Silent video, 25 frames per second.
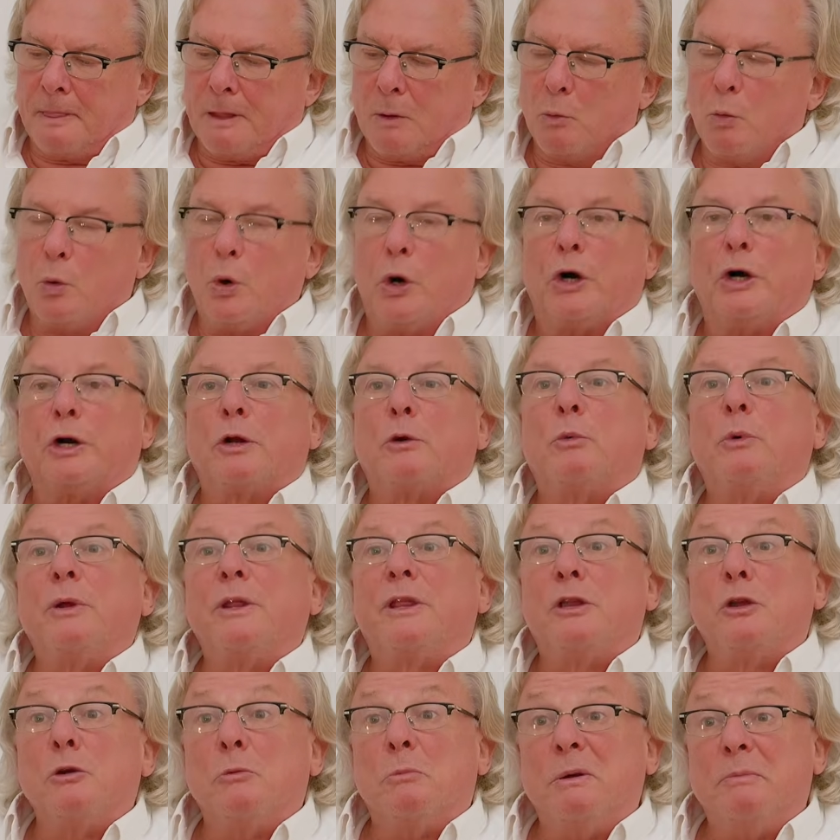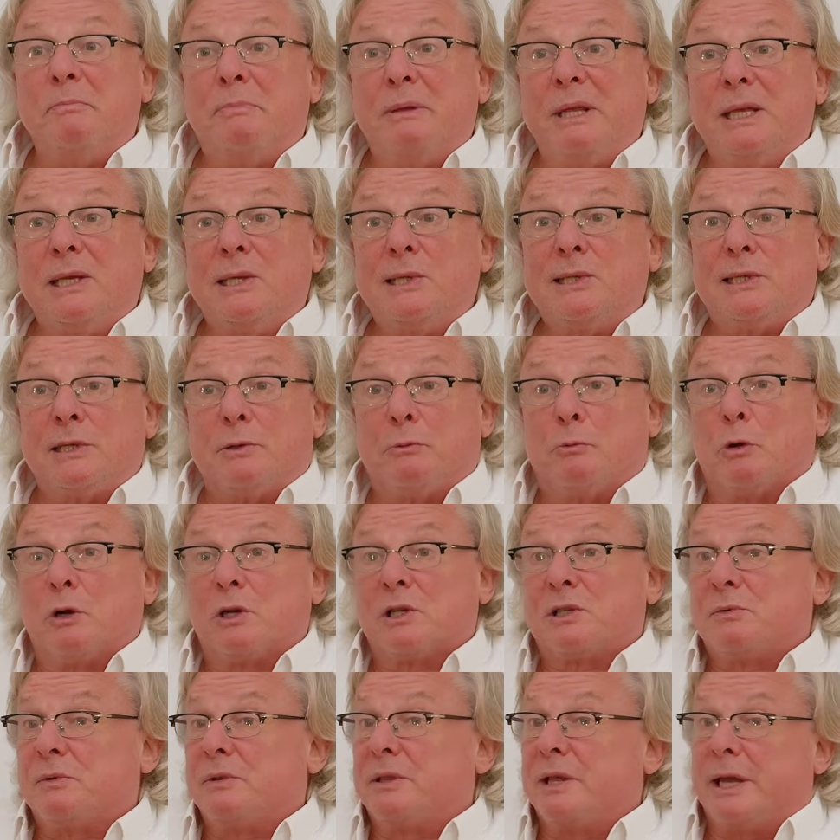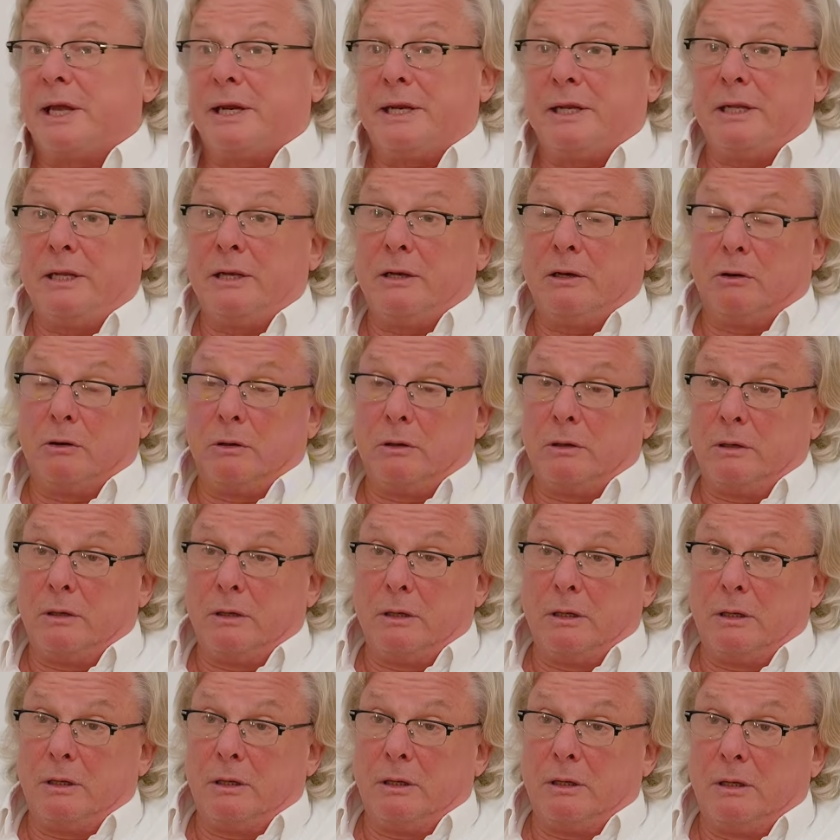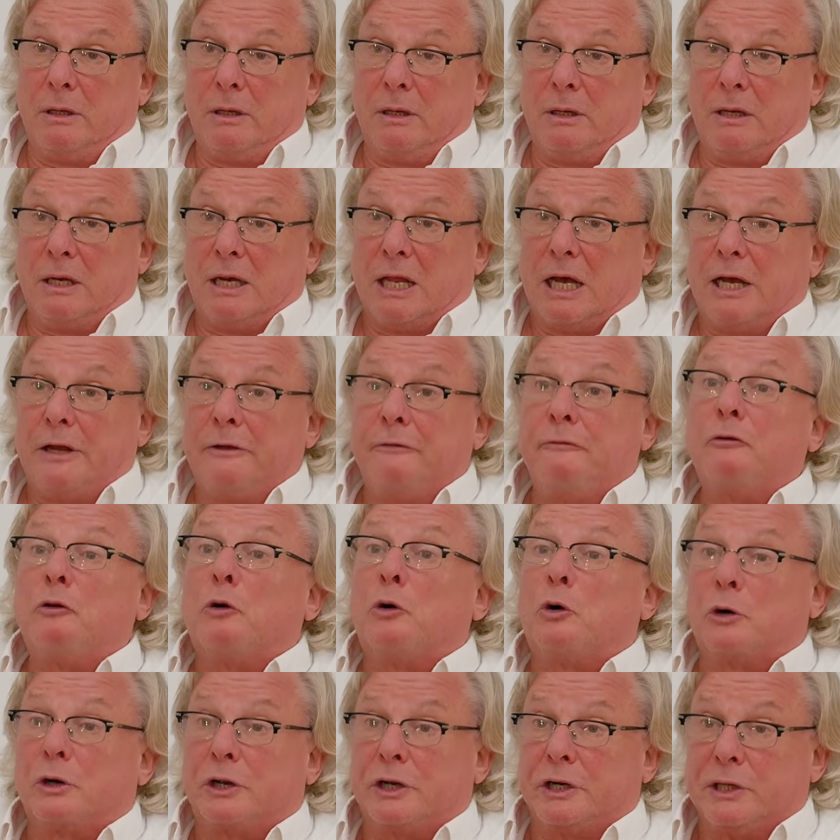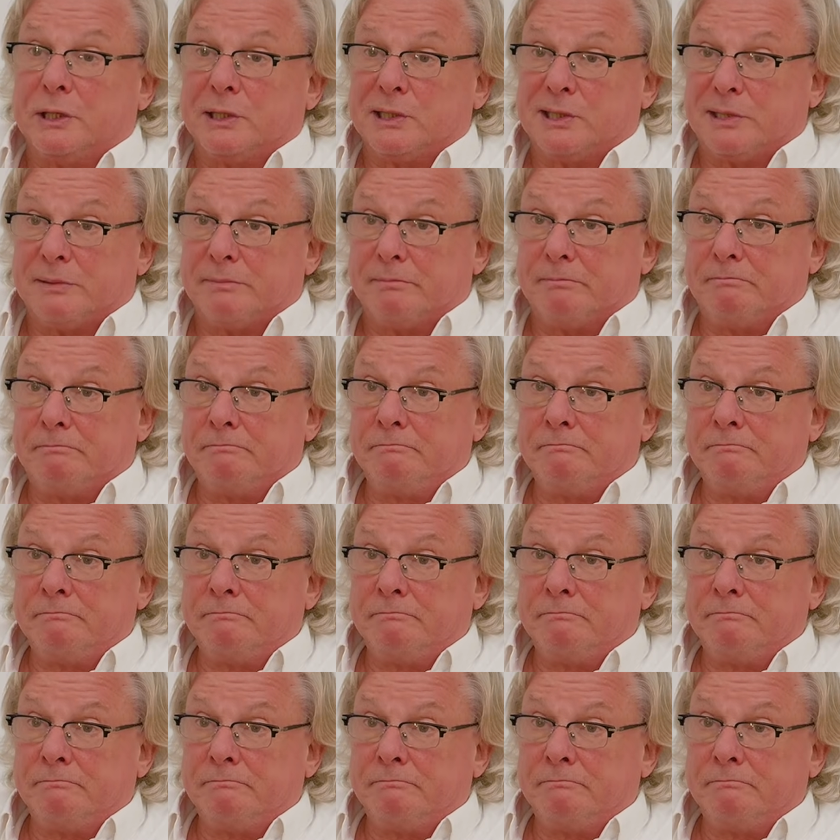work with human beings, it works with any live organism.